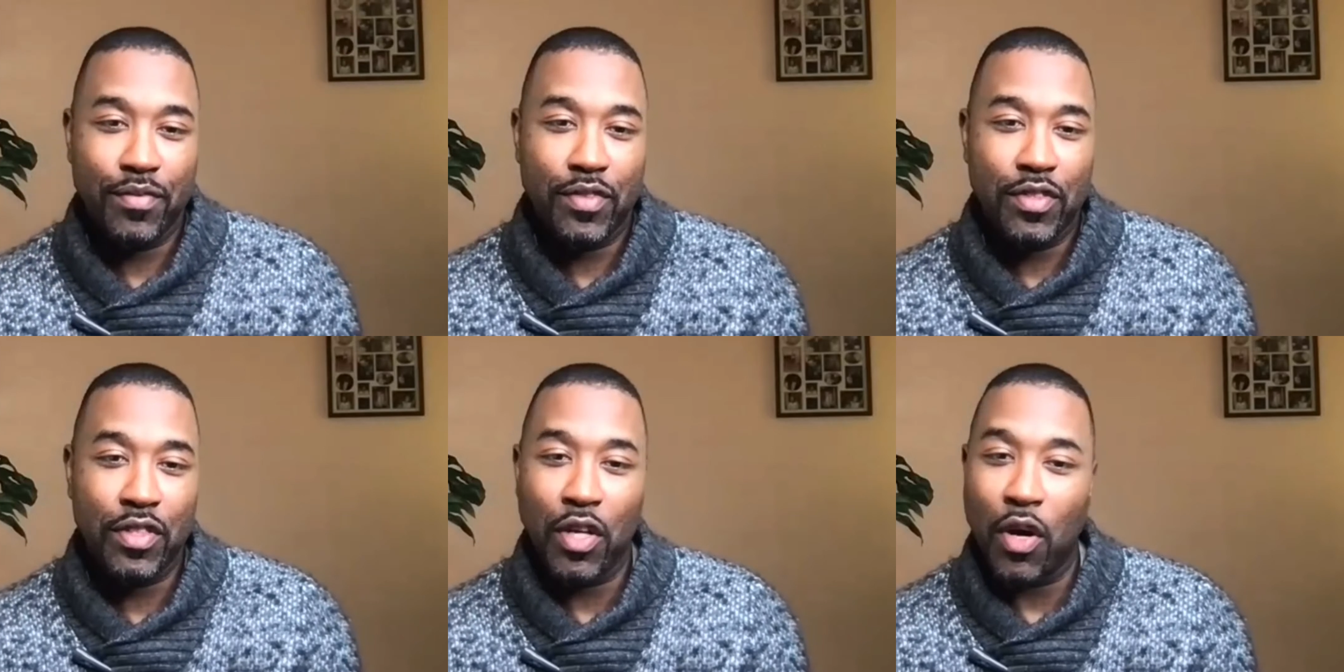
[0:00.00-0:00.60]

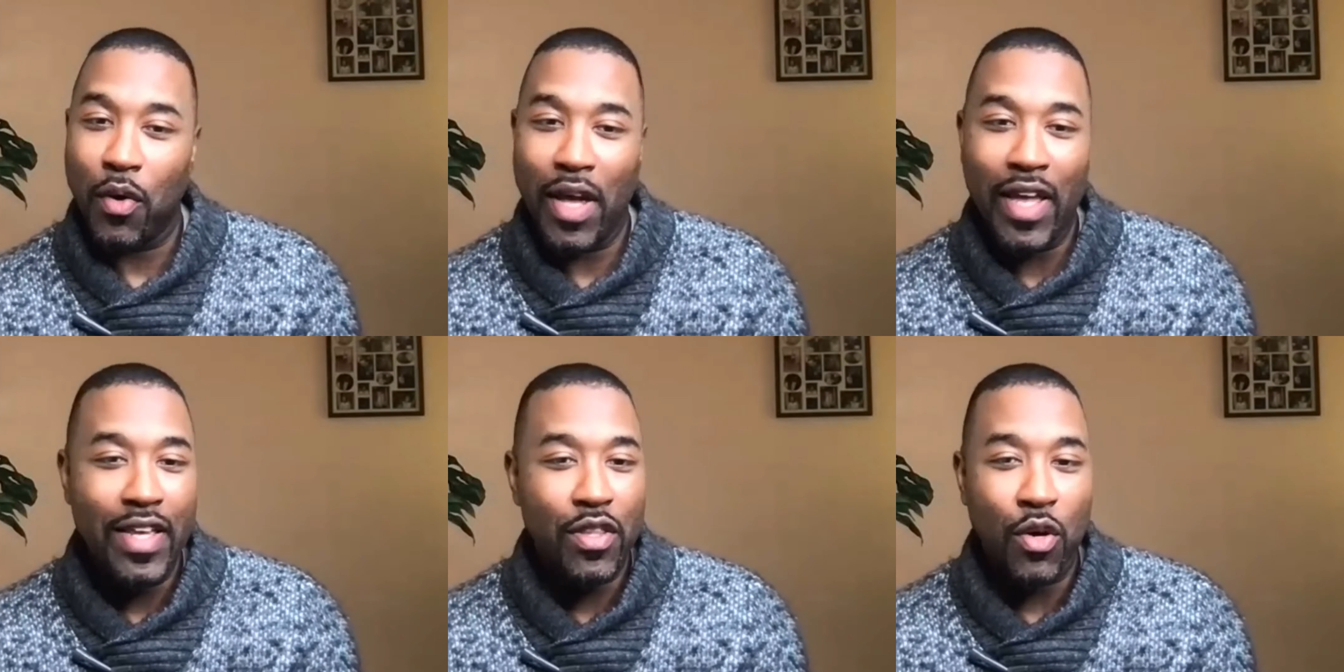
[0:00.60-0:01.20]
any
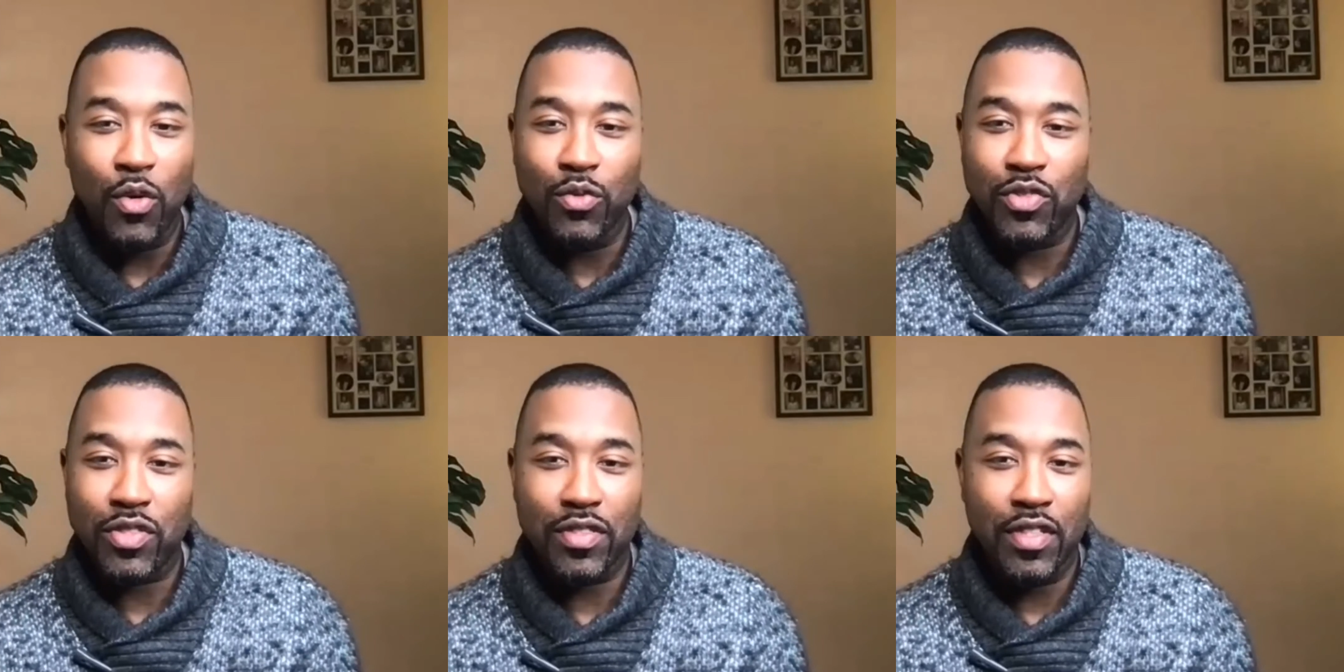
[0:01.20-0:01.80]
of
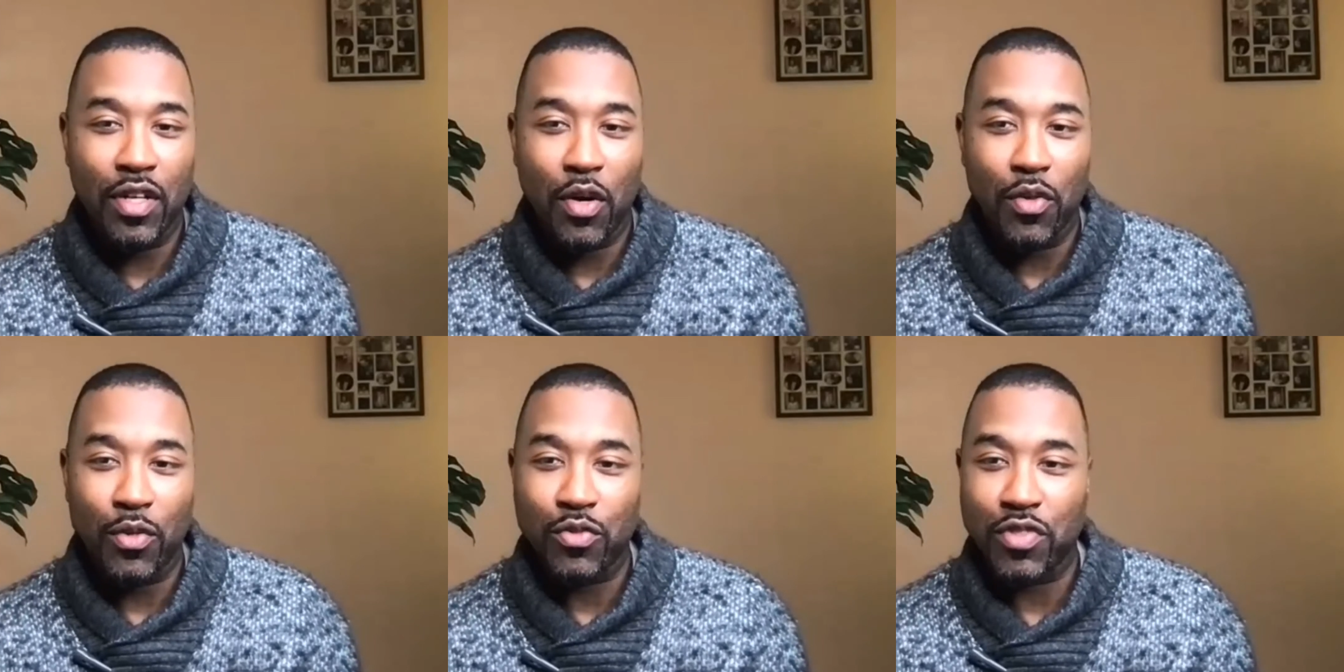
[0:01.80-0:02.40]
those,
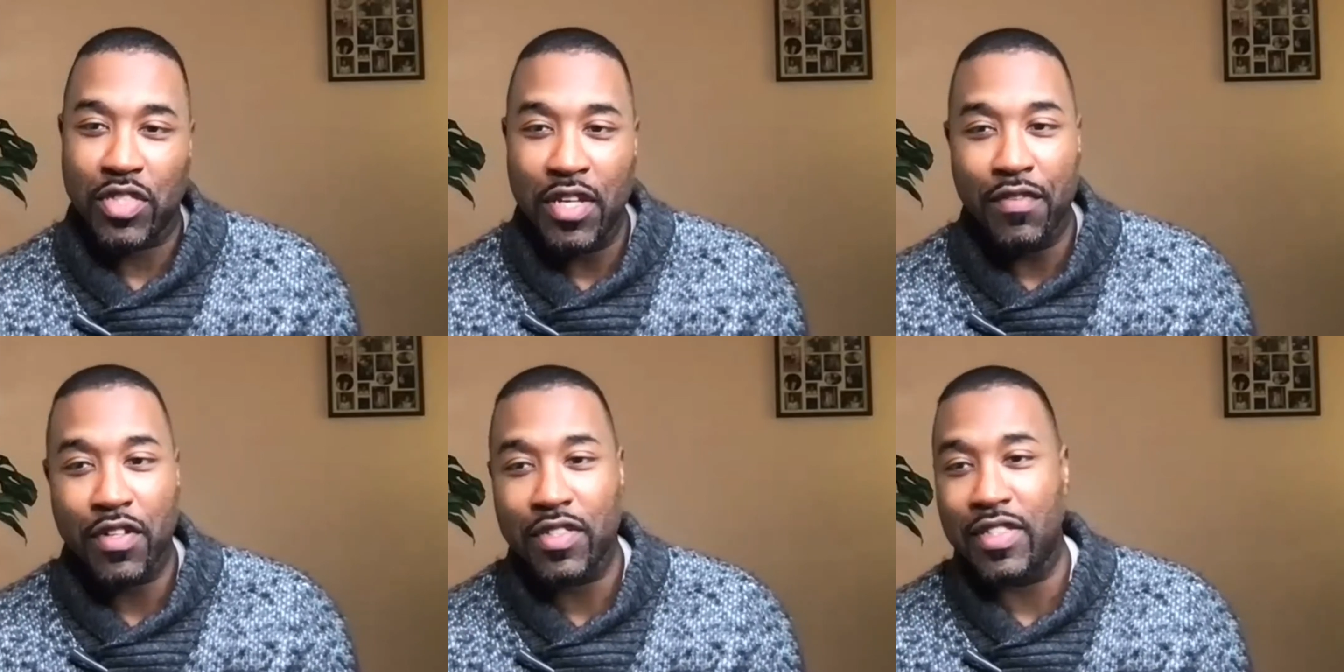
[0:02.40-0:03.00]
those
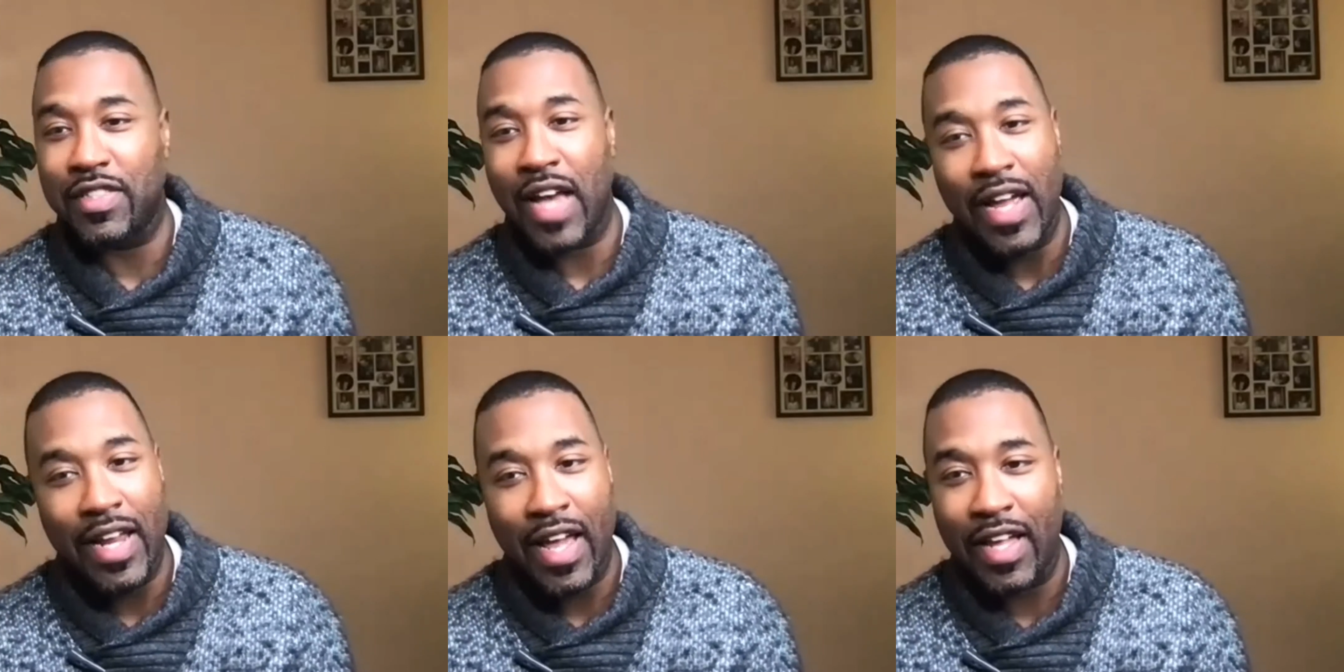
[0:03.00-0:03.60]
receivers, the tight
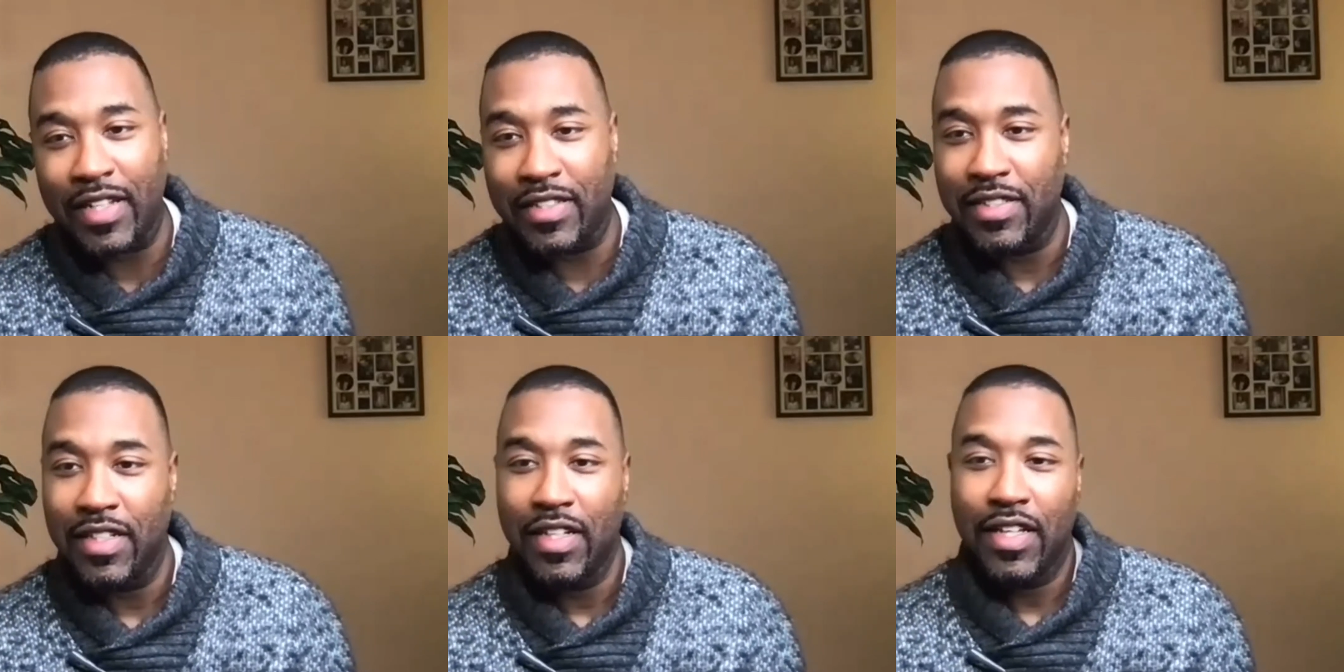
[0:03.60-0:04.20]
end,
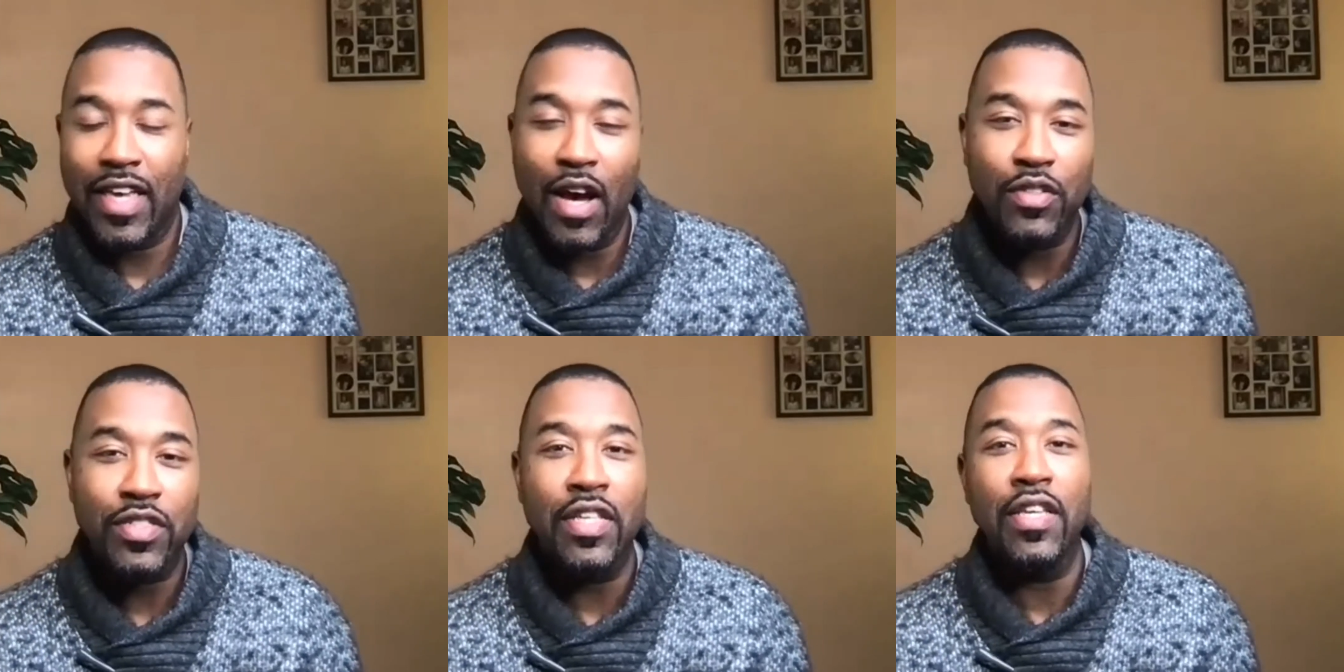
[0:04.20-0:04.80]

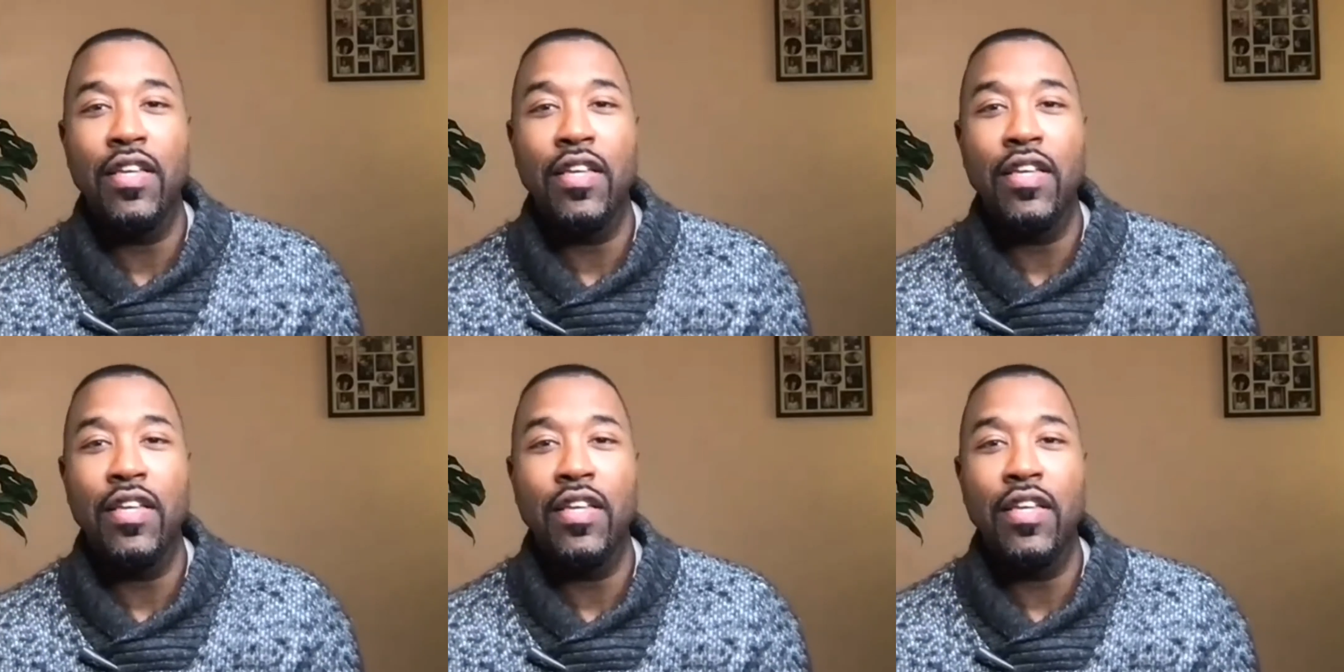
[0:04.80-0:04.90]
Kelsey.